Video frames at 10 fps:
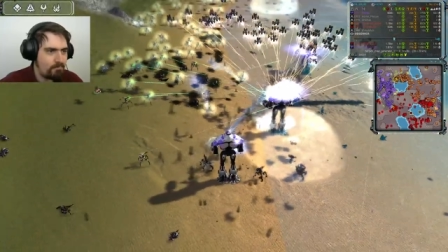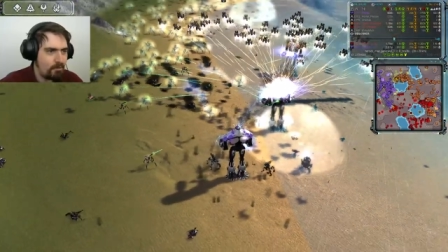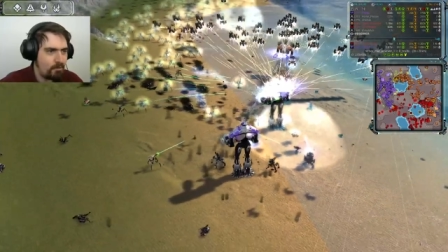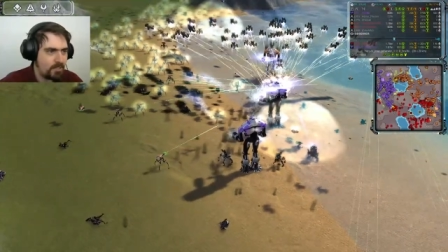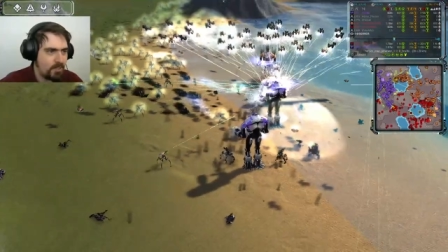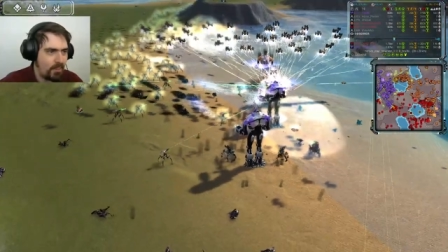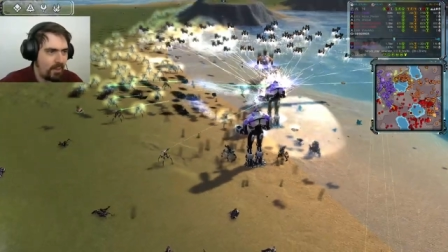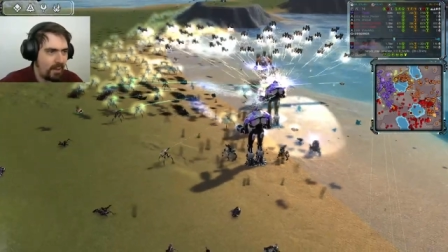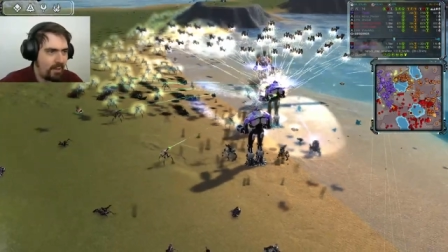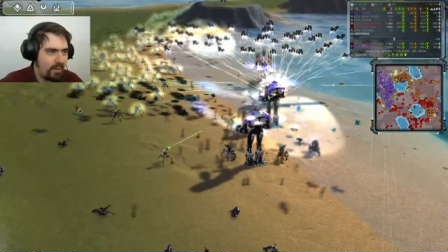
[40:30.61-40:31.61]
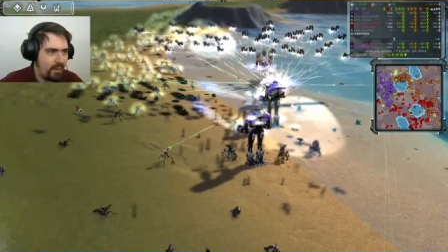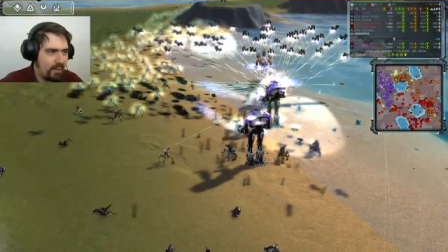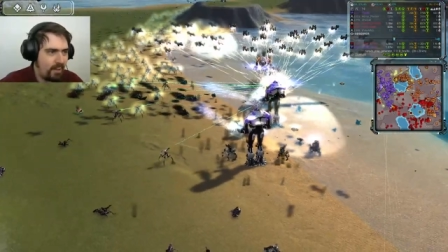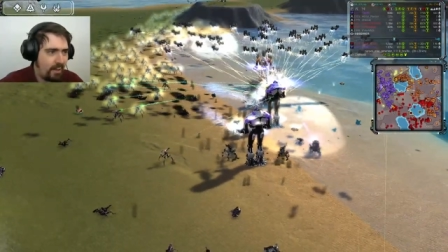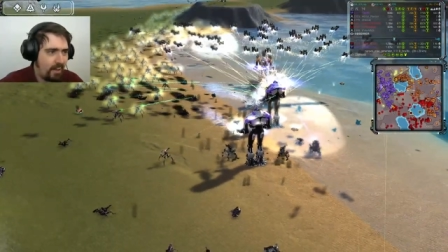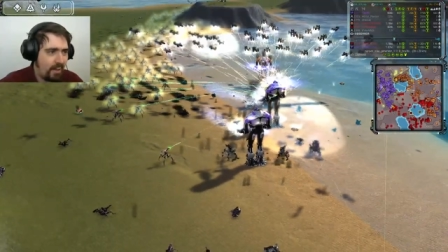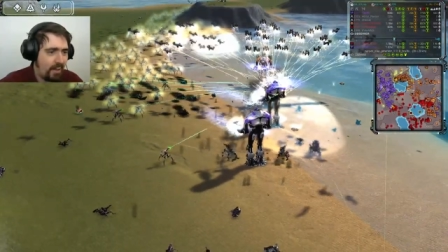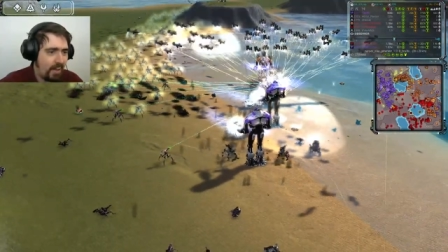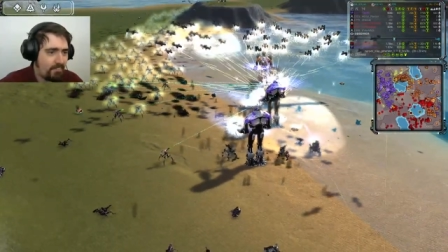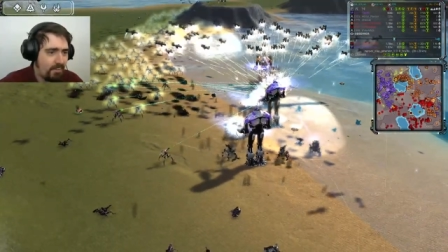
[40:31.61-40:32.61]
brutal thing
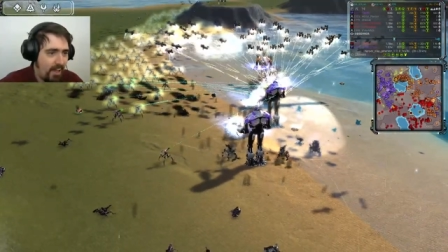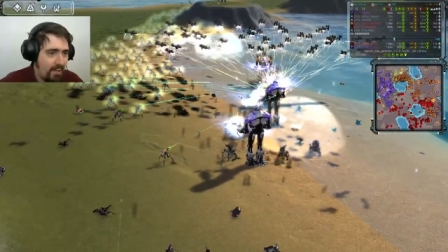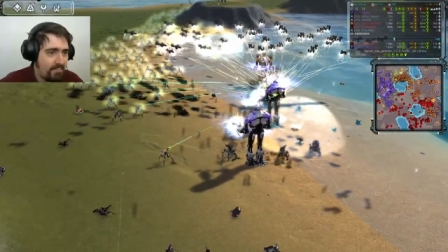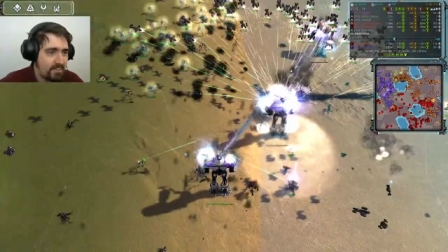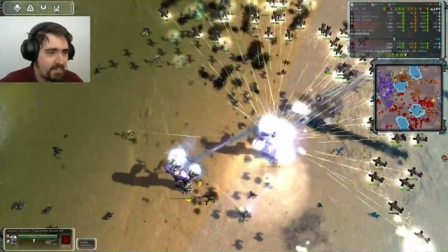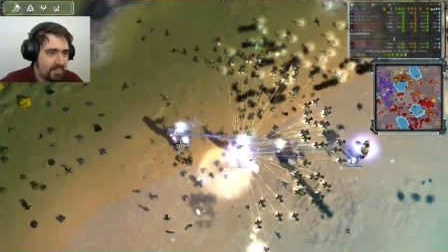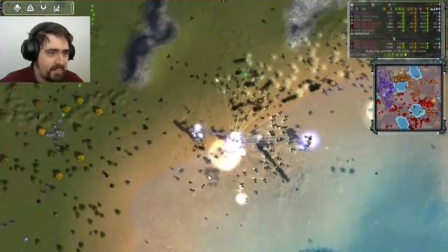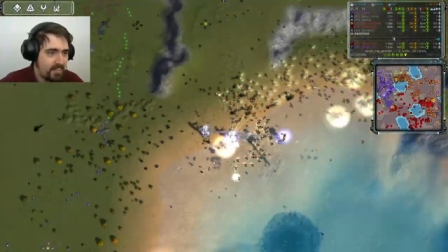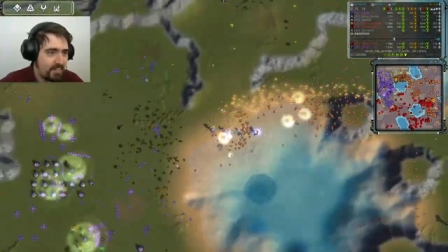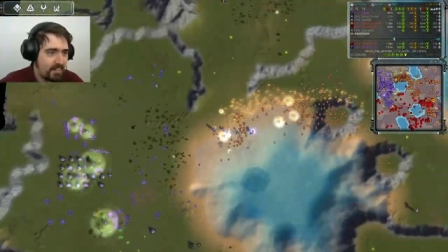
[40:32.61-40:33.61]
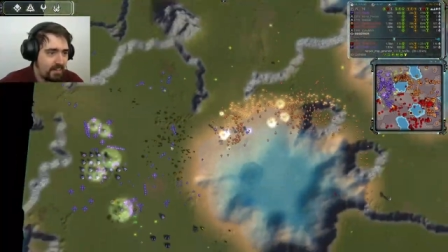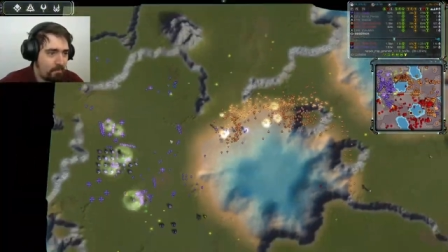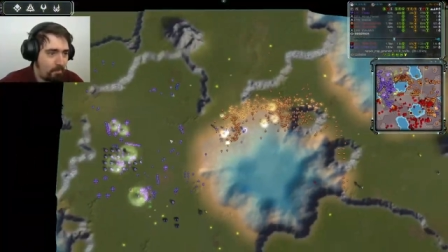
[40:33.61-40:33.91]
I have ever seen.